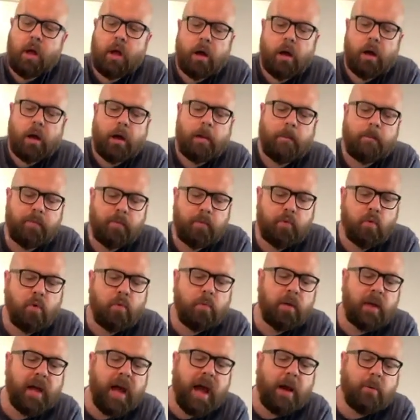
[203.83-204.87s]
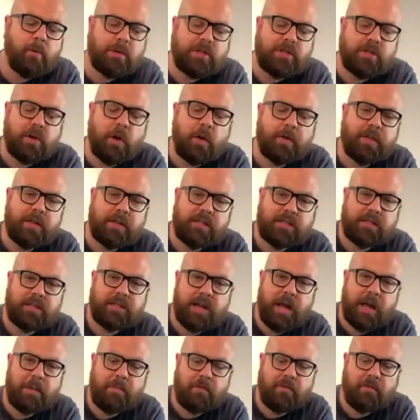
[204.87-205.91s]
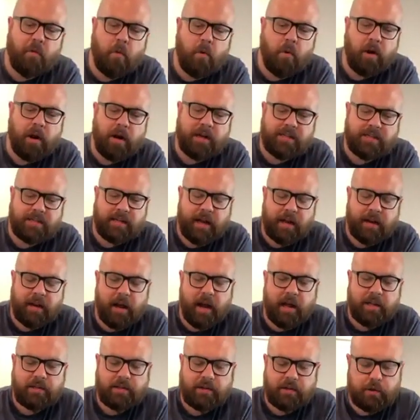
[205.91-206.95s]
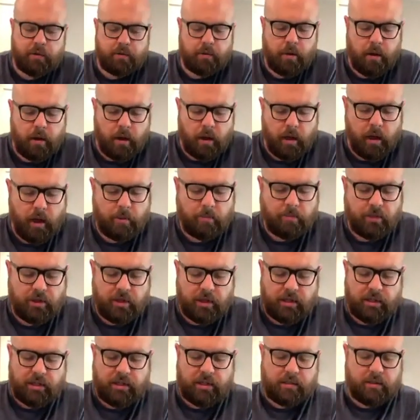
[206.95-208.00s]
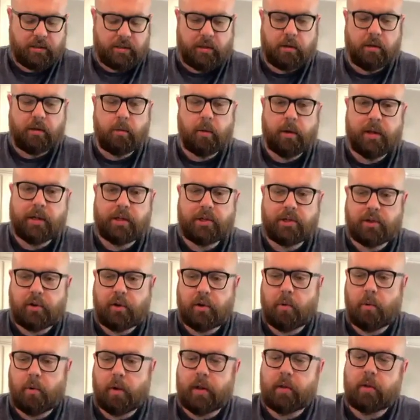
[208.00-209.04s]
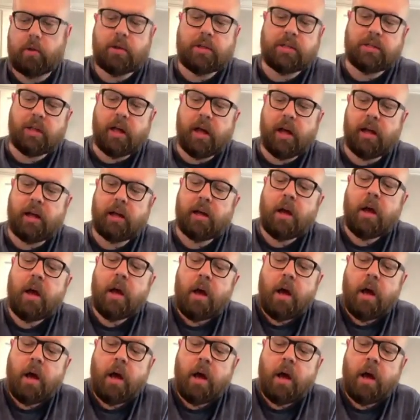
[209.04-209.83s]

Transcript: Normally I would salt this the night before. I decided not to, just so that we can show you what it looks like.